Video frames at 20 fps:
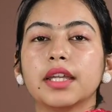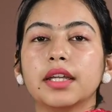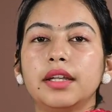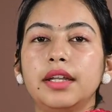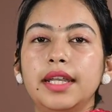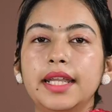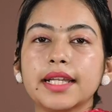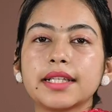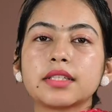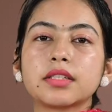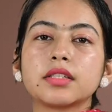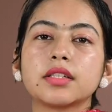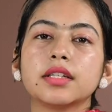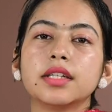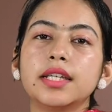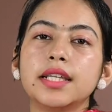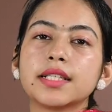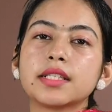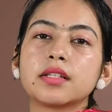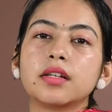Next
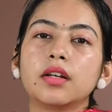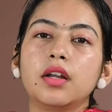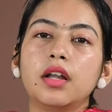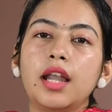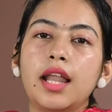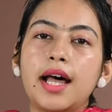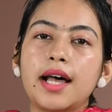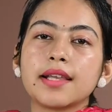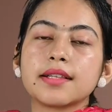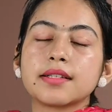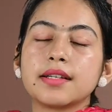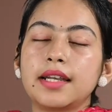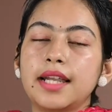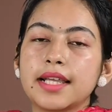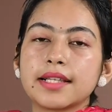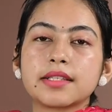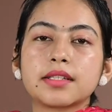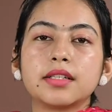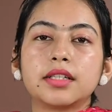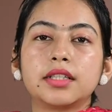is
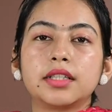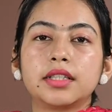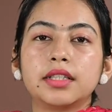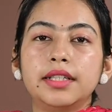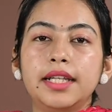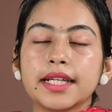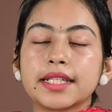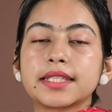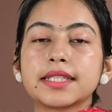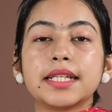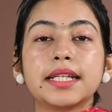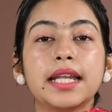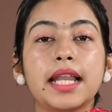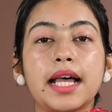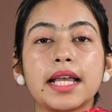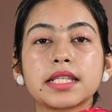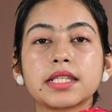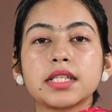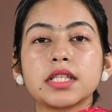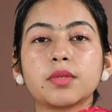next and
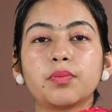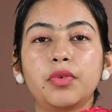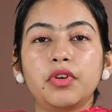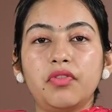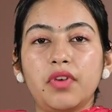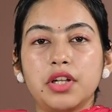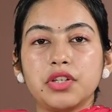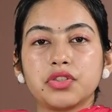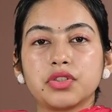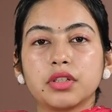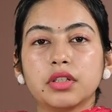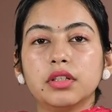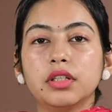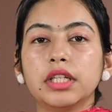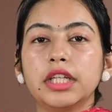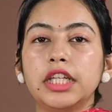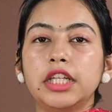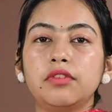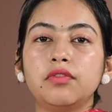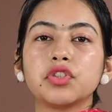last is prevention,
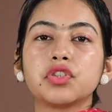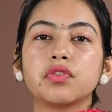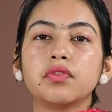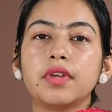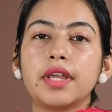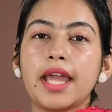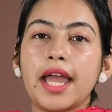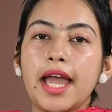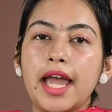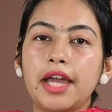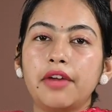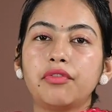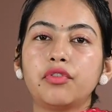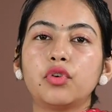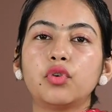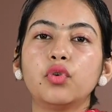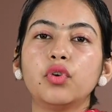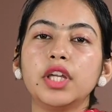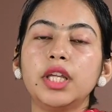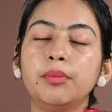in which we have
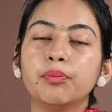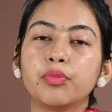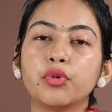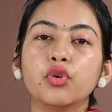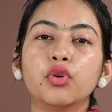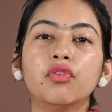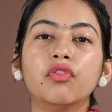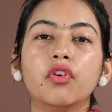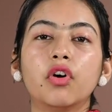to improve